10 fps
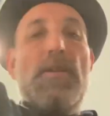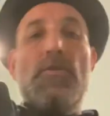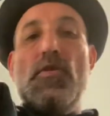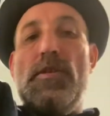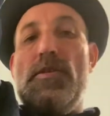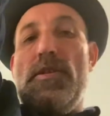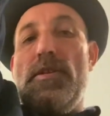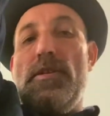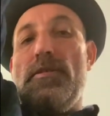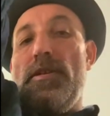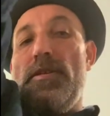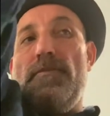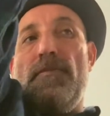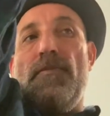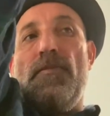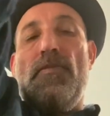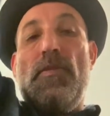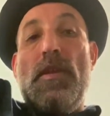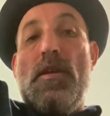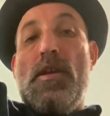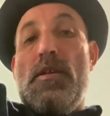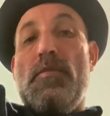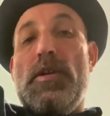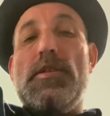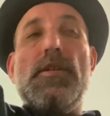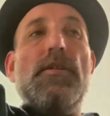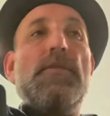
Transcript: can see here, right? Pasta.